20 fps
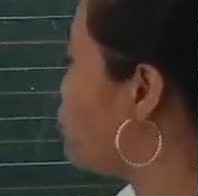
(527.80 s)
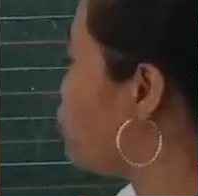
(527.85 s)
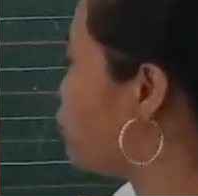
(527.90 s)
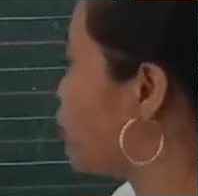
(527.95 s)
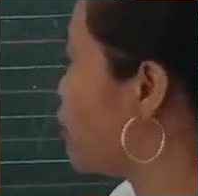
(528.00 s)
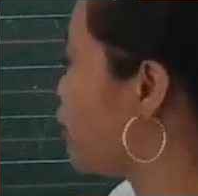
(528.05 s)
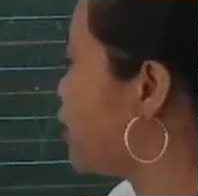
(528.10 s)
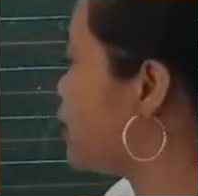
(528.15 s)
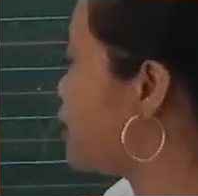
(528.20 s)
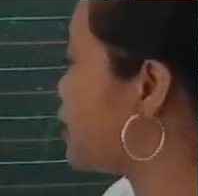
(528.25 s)

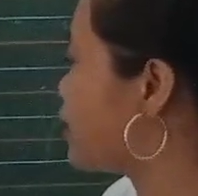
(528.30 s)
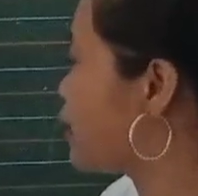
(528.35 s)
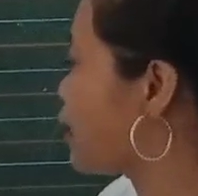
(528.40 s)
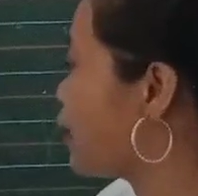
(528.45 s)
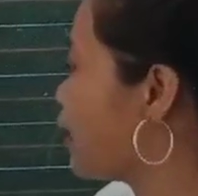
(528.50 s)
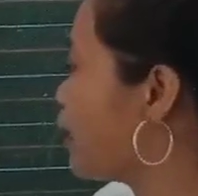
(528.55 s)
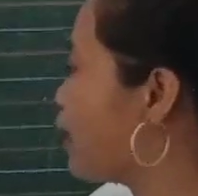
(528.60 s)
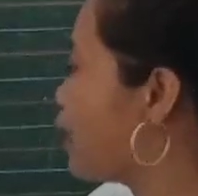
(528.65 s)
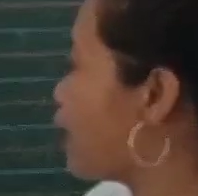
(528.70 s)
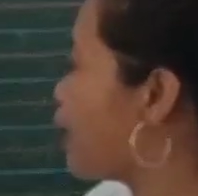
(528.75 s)
words,
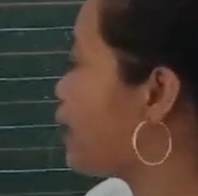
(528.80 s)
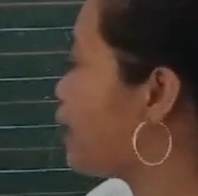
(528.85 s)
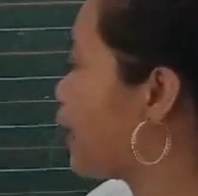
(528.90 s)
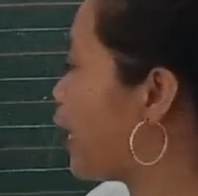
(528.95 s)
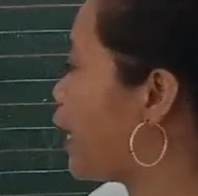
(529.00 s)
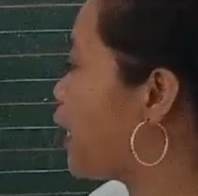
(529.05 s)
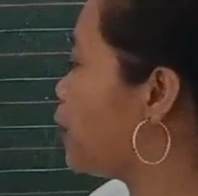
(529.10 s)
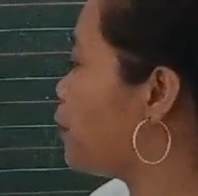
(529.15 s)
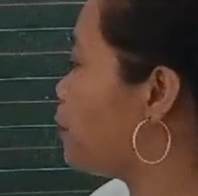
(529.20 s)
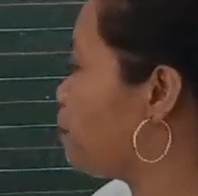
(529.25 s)

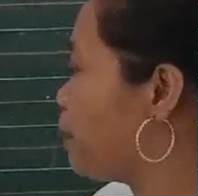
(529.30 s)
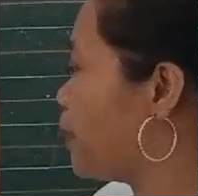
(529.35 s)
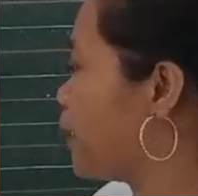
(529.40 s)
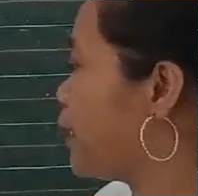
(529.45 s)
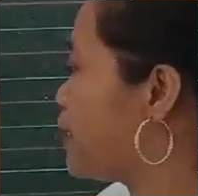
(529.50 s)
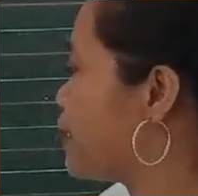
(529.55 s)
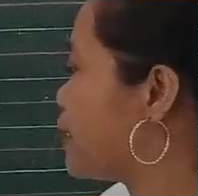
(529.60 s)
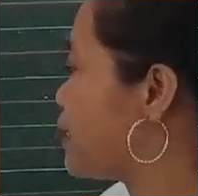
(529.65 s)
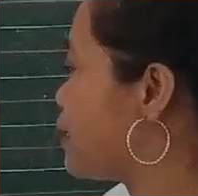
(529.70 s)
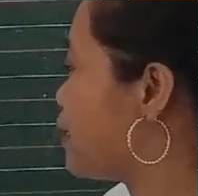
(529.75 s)
9
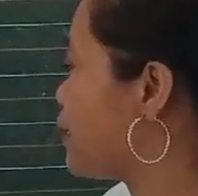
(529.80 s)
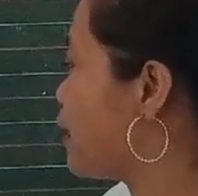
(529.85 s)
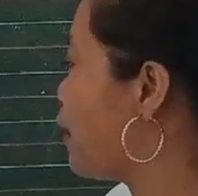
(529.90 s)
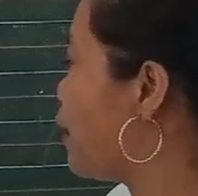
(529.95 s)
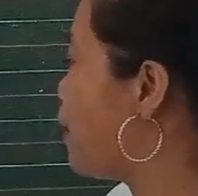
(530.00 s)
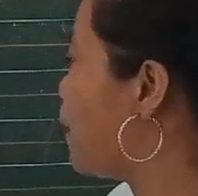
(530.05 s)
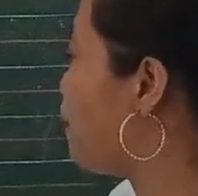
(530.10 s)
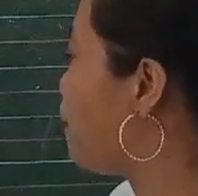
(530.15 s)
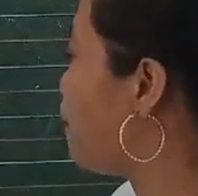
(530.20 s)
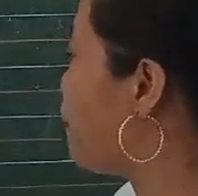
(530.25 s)
piece.
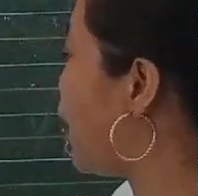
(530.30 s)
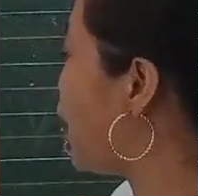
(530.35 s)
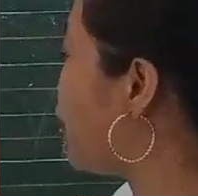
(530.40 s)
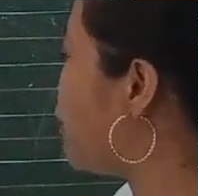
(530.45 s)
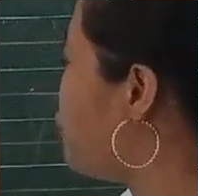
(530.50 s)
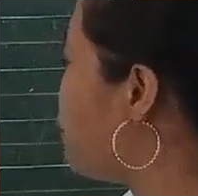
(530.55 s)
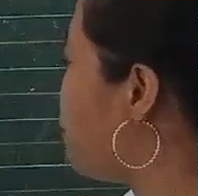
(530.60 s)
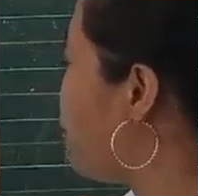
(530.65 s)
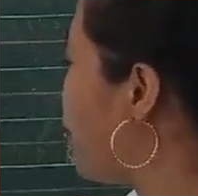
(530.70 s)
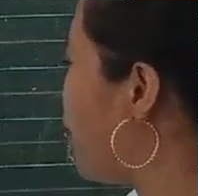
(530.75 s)
Prior
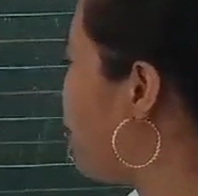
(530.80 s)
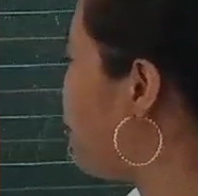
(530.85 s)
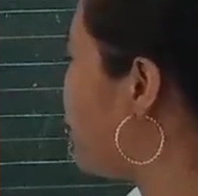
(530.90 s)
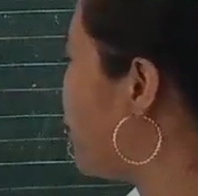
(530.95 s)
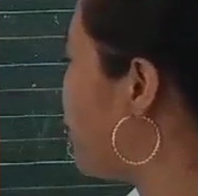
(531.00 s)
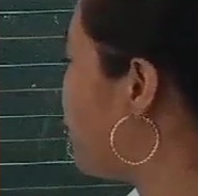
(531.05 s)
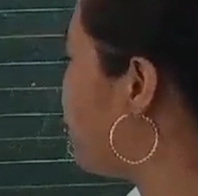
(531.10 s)
proper